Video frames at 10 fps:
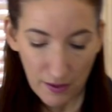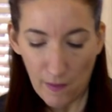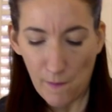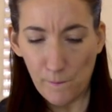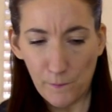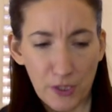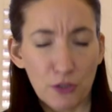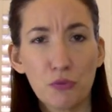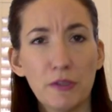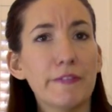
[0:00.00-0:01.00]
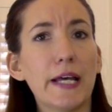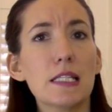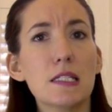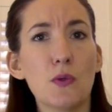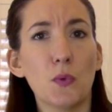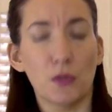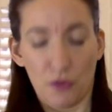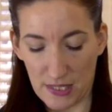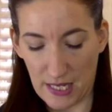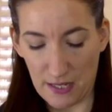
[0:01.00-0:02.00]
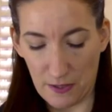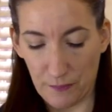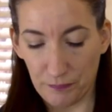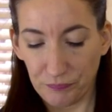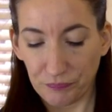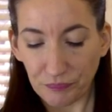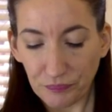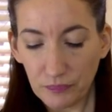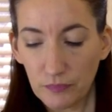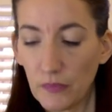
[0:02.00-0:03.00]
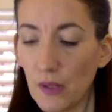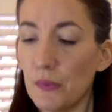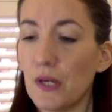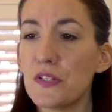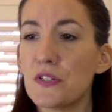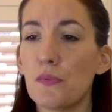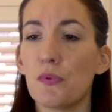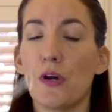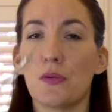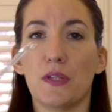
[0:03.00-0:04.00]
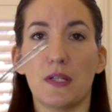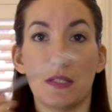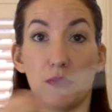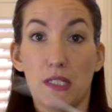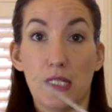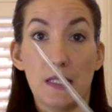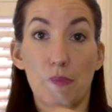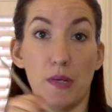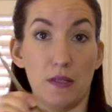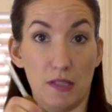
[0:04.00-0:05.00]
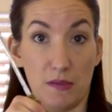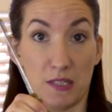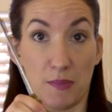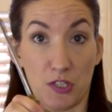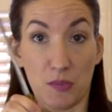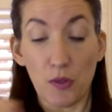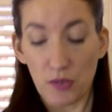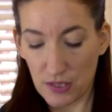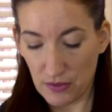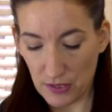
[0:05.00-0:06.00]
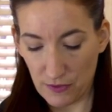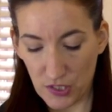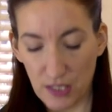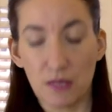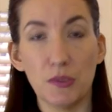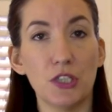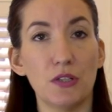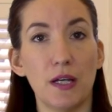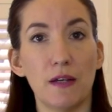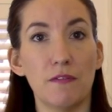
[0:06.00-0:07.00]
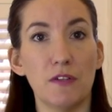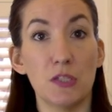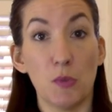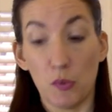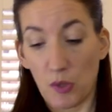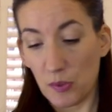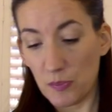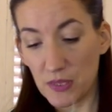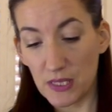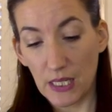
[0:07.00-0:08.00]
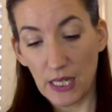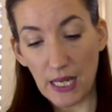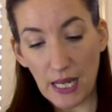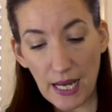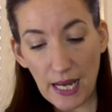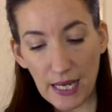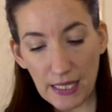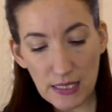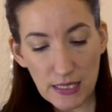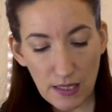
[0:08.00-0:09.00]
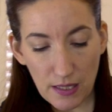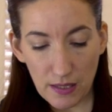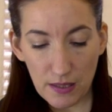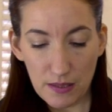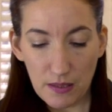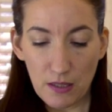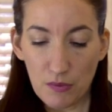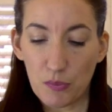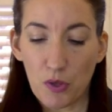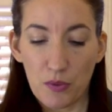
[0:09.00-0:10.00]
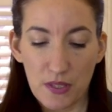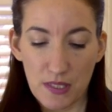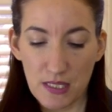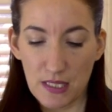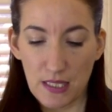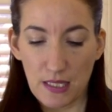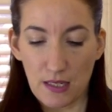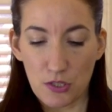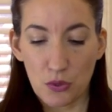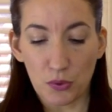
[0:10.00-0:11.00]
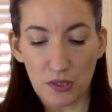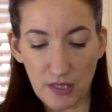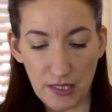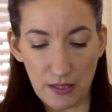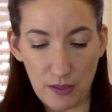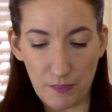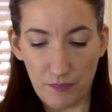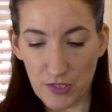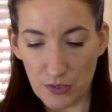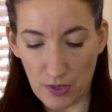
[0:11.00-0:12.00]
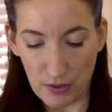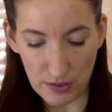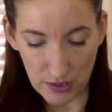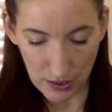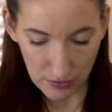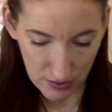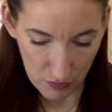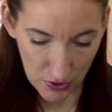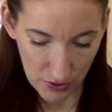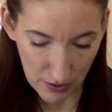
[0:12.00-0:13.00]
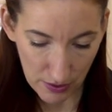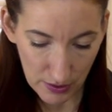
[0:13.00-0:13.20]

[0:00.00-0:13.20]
Um, we had three flats total across Canada. We also brought with us, we didn't need them, but spare spokes on the off chance we should have spoke problems. And uh, we brought with us the uh, tool to tighten them as well. It's in here somewhere.